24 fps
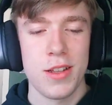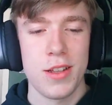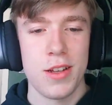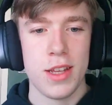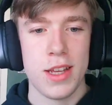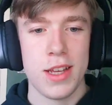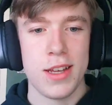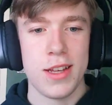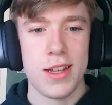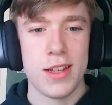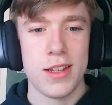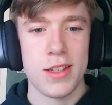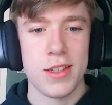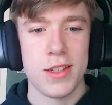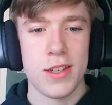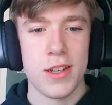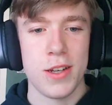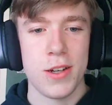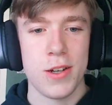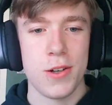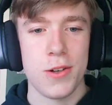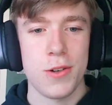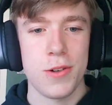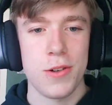And
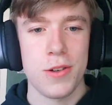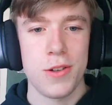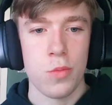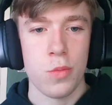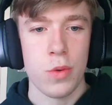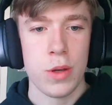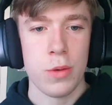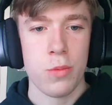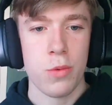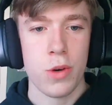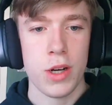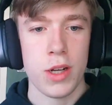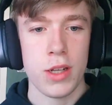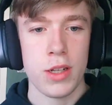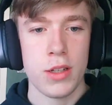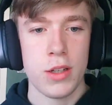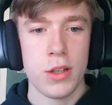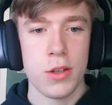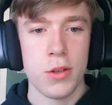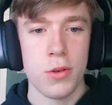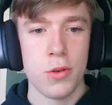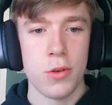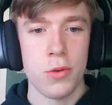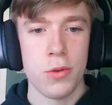so we wanted
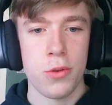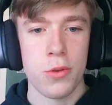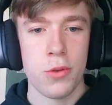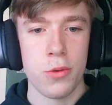to,